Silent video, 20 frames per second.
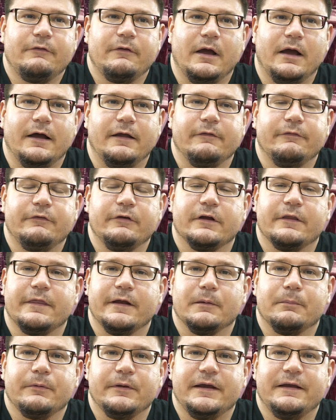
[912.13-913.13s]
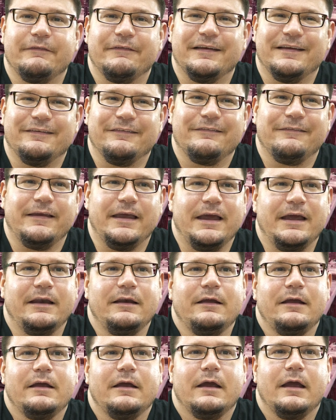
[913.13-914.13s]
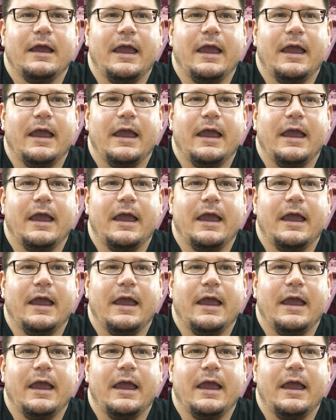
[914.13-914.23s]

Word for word: uh, took their place instead.